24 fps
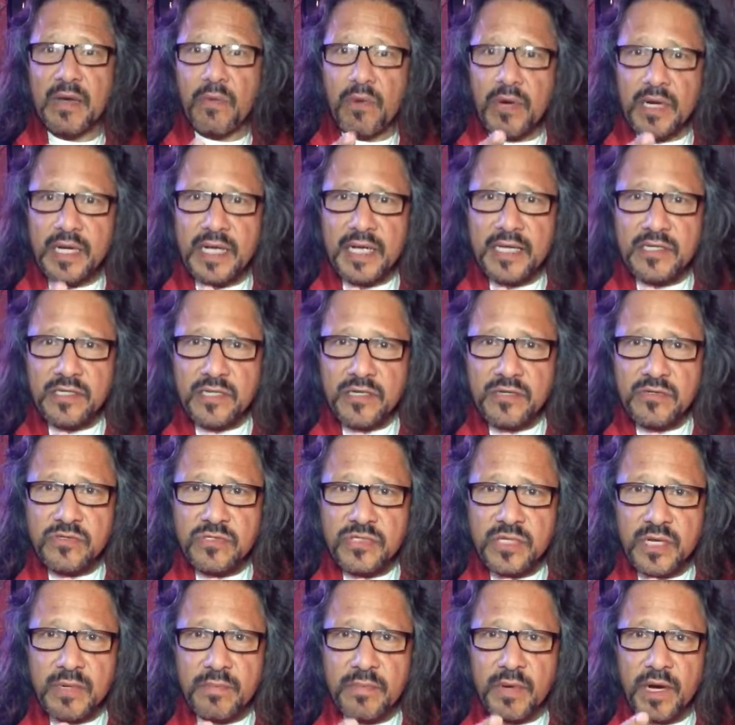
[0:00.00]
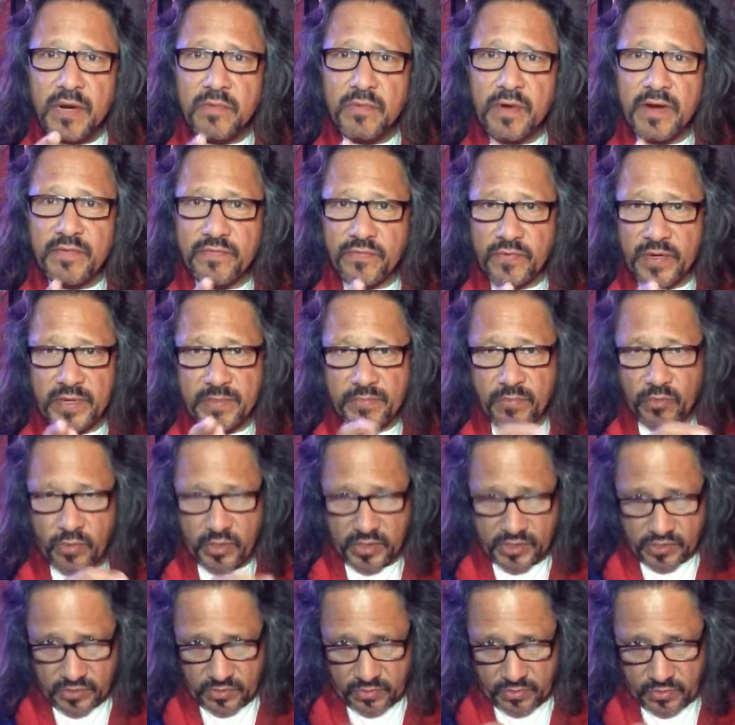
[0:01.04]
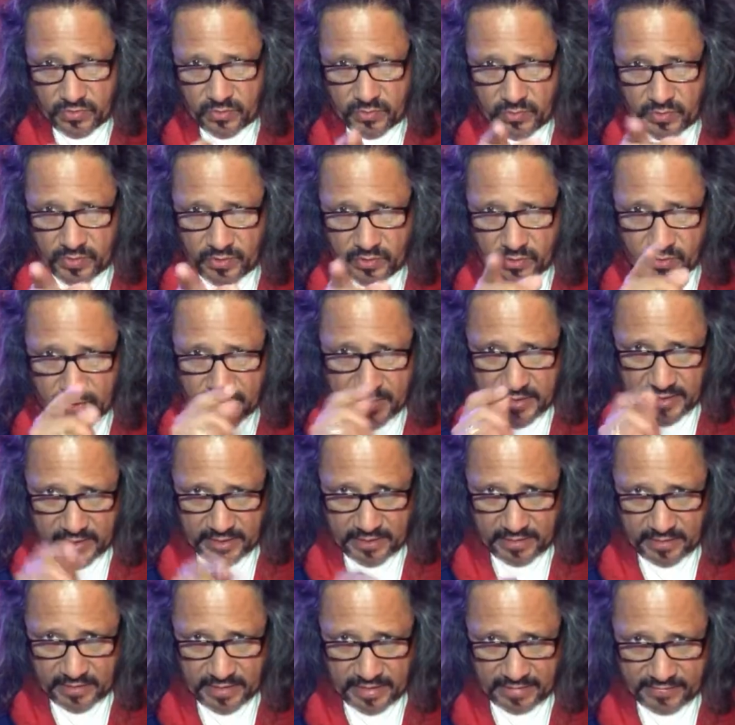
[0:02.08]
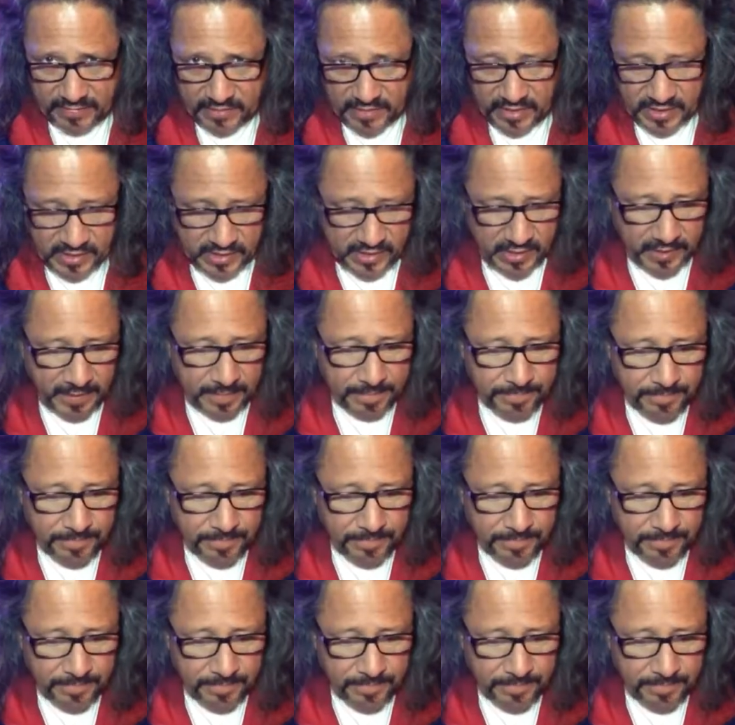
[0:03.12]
I want to get to some refereeing points real quickly after this.